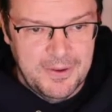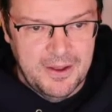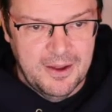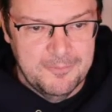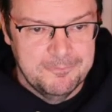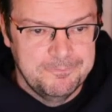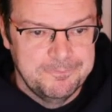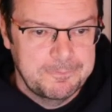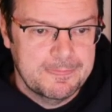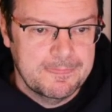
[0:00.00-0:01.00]
I
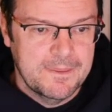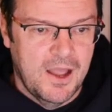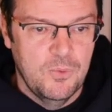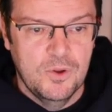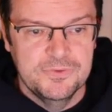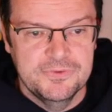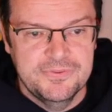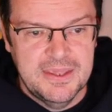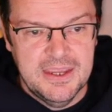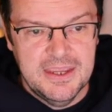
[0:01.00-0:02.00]
want
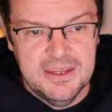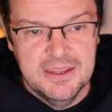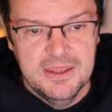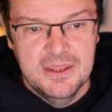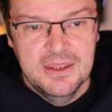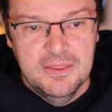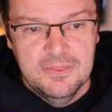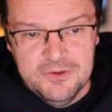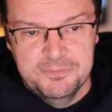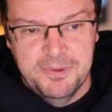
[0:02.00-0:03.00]

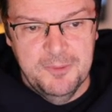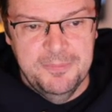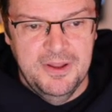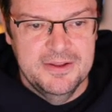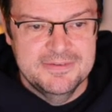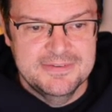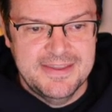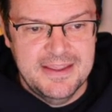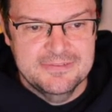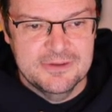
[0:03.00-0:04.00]
this pipeline to
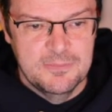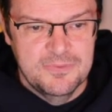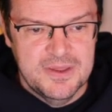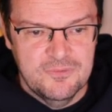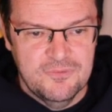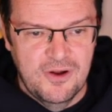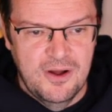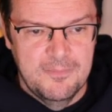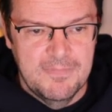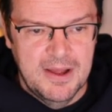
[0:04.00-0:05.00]
take something from